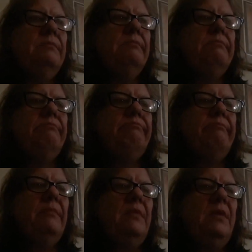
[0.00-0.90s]

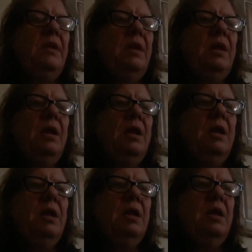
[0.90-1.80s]

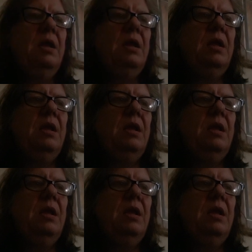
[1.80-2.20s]
(silence)